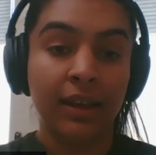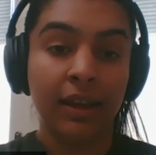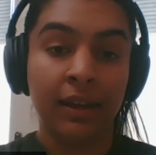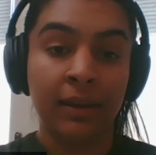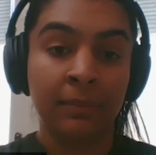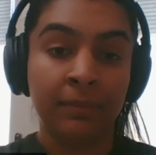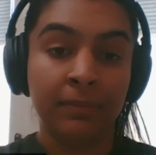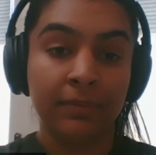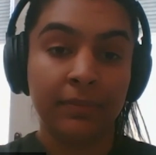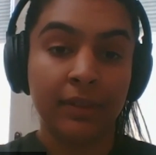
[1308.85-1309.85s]
Um,
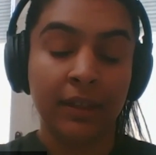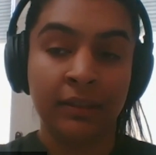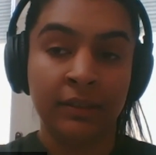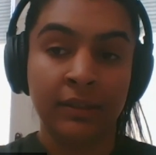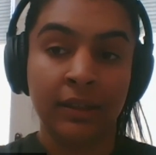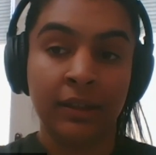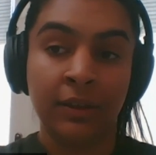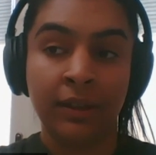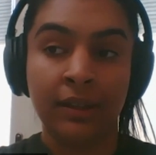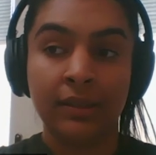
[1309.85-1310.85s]
and I know
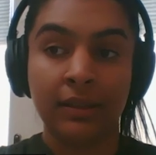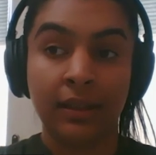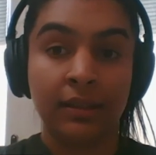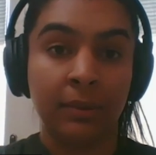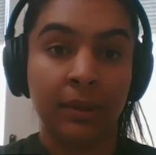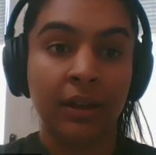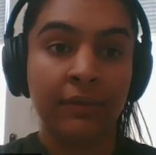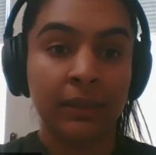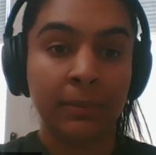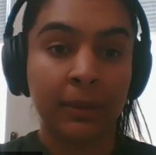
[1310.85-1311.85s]
that's something I've
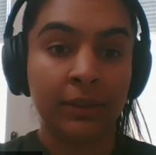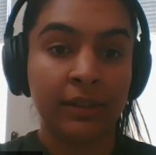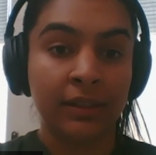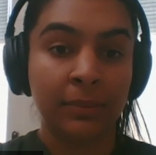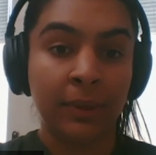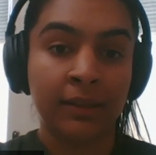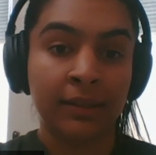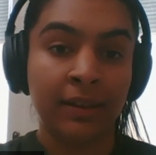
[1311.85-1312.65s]
experienced as well.